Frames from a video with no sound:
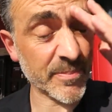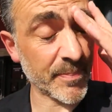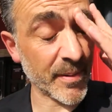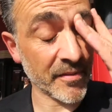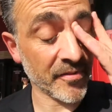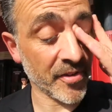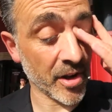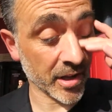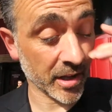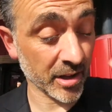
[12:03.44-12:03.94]

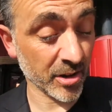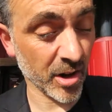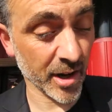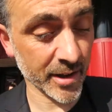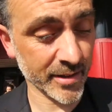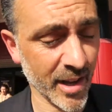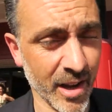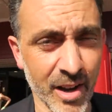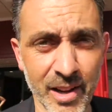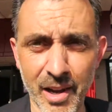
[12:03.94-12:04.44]
been a fucking
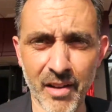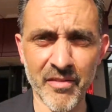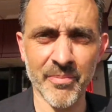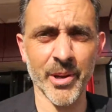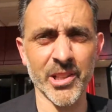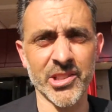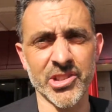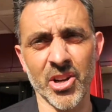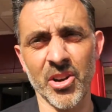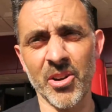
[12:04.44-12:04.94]
great day. I love
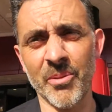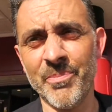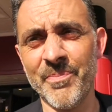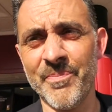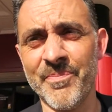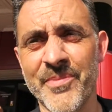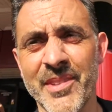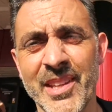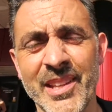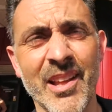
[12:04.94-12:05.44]
my job,
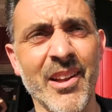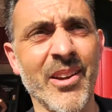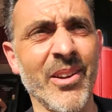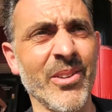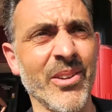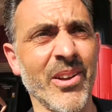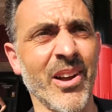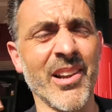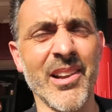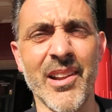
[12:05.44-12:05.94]
you
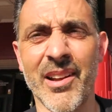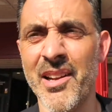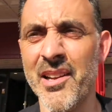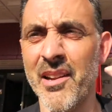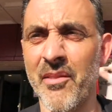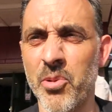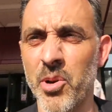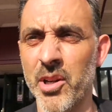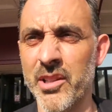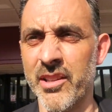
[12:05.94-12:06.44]
know. I
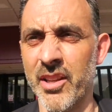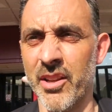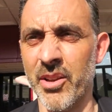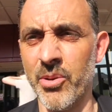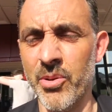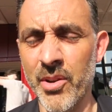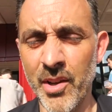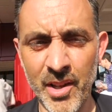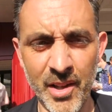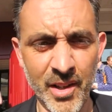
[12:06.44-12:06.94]
love what I
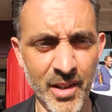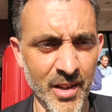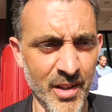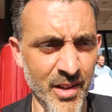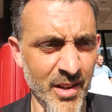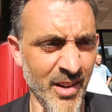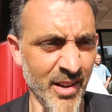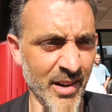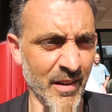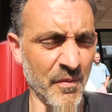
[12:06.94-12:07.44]
do.
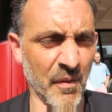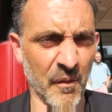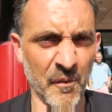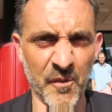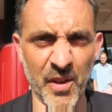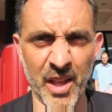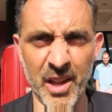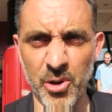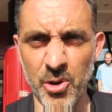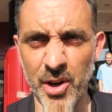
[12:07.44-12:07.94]
I love the
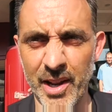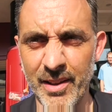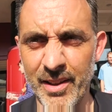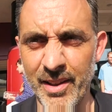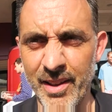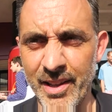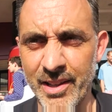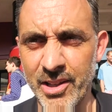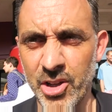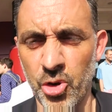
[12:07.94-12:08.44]
fear
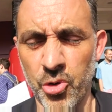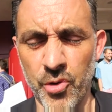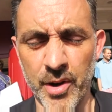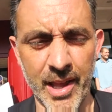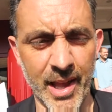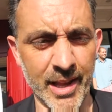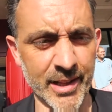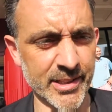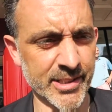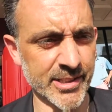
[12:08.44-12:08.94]
it
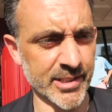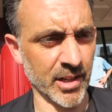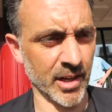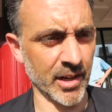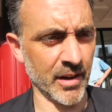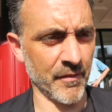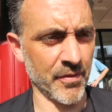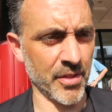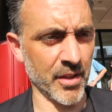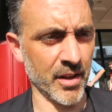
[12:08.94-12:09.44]
creates, and
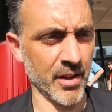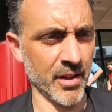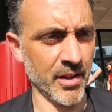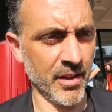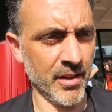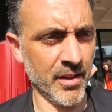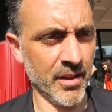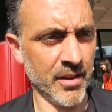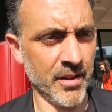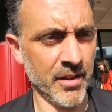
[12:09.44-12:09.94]
I love the
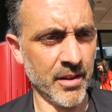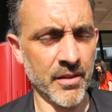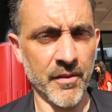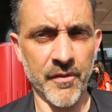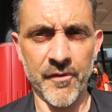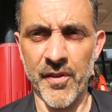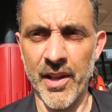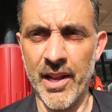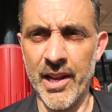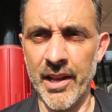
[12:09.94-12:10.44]

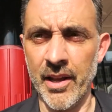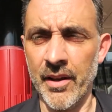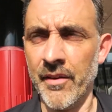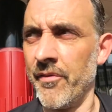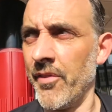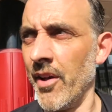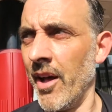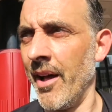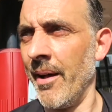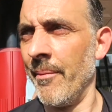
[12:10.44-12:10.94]
feeling
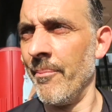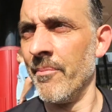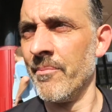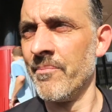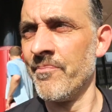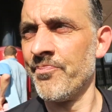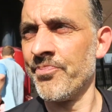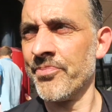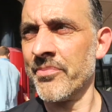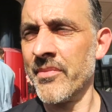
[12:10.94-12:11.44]
of
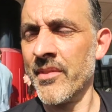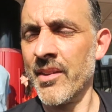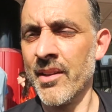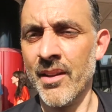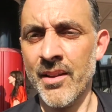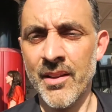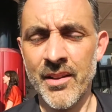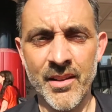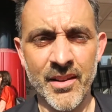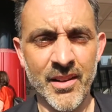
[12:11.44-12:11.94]

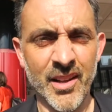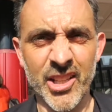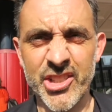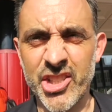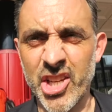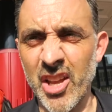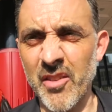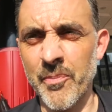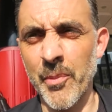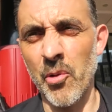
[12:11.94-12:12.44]

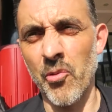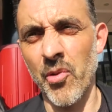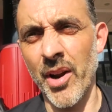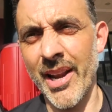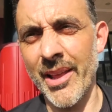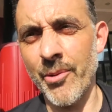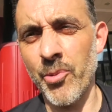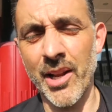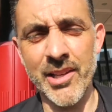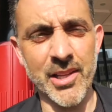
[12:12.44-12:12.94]
achievement,
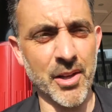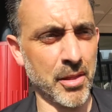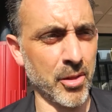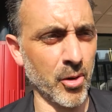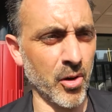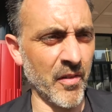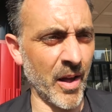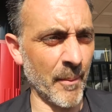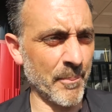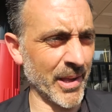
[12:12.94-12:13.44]
really, when you're
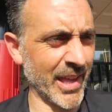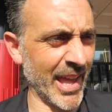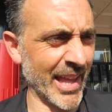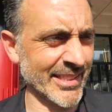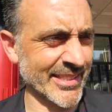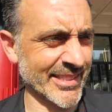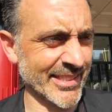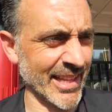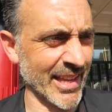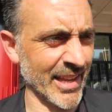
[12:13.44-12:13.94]
sort of up
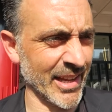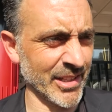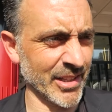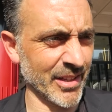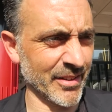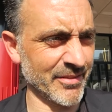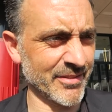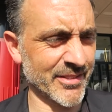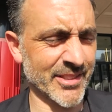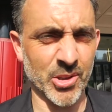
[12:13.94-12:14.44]
against it
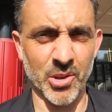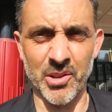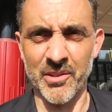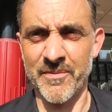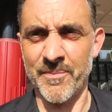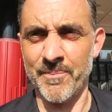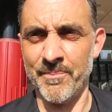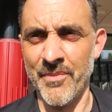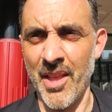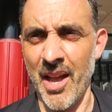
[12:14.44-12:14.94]
and you're
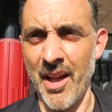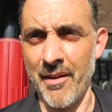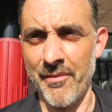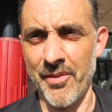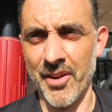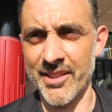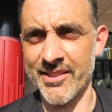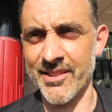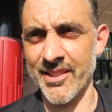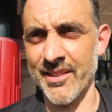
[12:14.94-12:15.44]
sort of
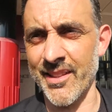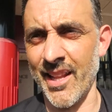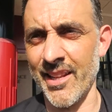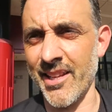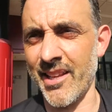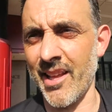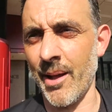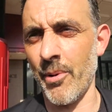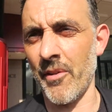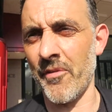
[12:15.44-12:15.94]
nervous, and
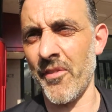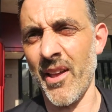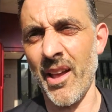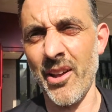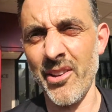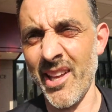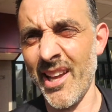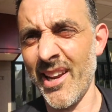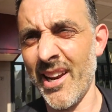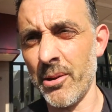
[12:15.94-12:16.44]
then you come off and
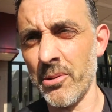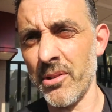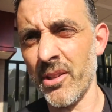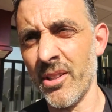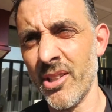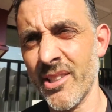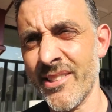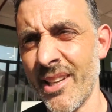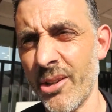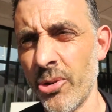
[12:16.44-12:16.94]
go, yeah,
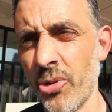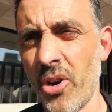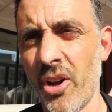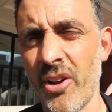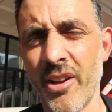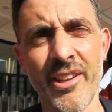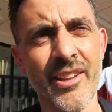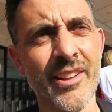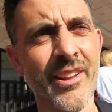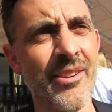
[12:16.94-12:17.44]
I did all
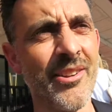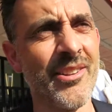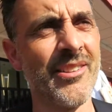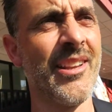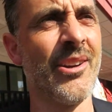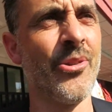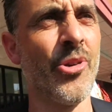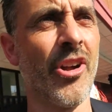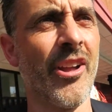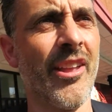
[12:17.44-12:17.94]
right, you know, I
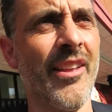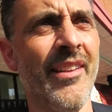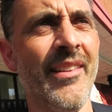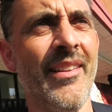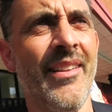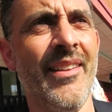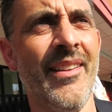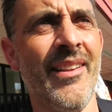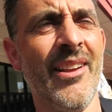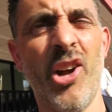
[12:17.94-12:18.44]
did all right.
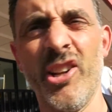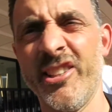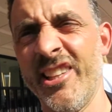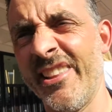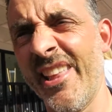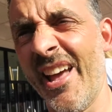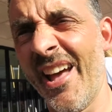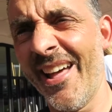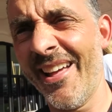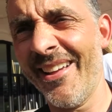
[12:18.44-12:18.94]
I
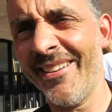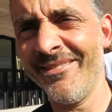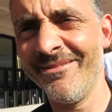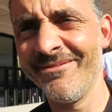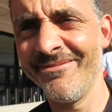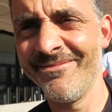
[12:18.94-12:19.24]
did that,